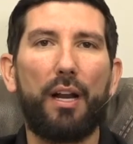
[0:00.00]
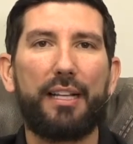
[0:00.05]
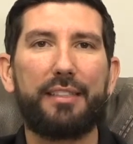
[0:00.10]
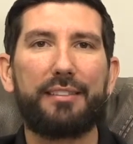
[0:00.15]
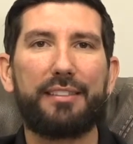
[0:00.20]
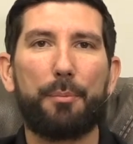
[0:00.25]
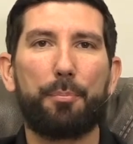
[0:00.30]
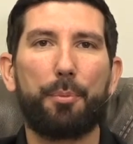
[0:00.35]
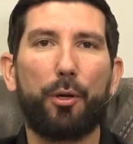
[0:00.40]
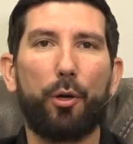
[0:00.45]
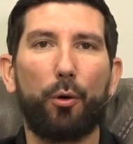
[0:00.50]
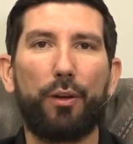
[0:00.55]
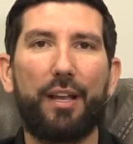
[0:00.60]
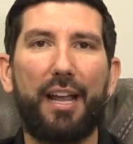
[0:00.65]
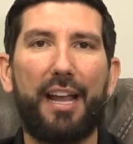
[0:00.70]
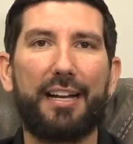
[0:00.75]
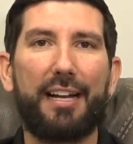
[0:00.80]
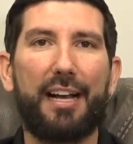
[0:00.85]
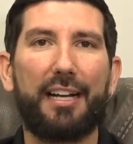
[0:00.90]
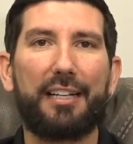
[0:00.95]
a typical
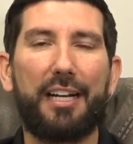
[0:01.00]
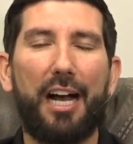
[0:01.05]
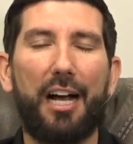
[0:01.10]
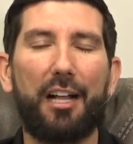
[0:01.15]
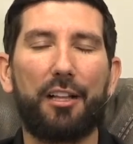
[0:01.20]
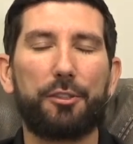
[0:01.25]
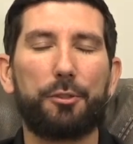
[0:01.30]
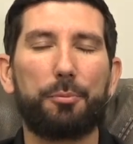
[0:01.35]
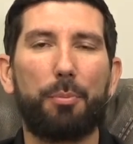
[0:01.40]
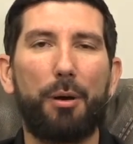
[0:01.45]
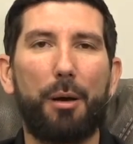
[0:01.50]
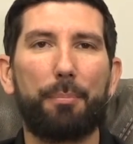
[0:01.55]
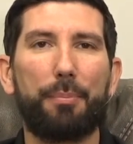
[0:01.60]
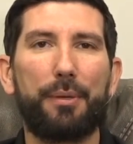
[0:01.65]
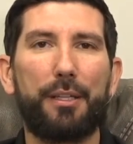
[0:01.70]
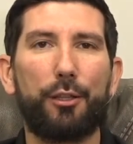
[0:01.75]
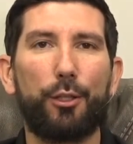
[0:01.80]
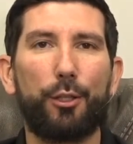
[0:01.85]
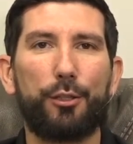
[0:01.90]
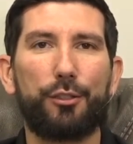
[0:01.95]
Canine College
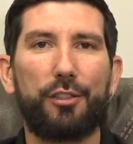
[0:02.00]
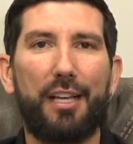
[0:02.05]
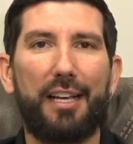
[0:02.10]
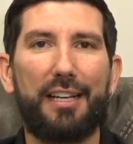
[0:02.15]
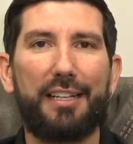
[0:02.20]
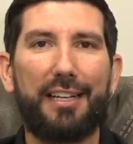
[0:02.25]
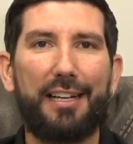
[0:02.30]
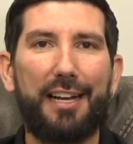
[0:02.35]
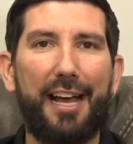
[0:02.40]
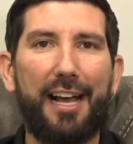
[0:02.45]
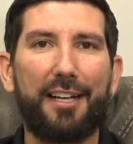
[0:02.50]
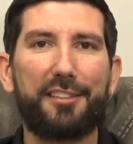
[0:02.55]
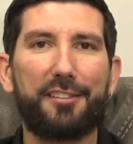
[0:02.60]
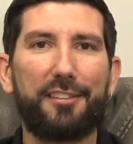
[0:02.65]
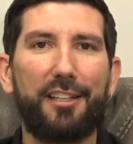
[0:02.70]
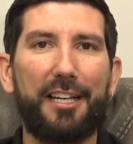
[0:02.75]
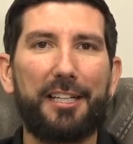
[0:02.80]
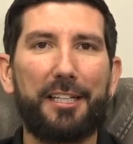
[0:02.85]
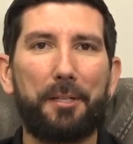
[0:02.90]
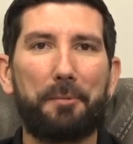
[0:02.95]
puppy looks like and acts
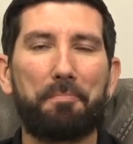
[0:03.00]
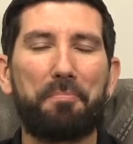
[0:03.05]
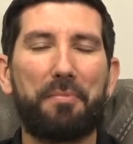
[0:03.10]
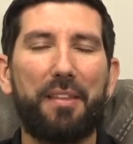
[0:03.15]
like.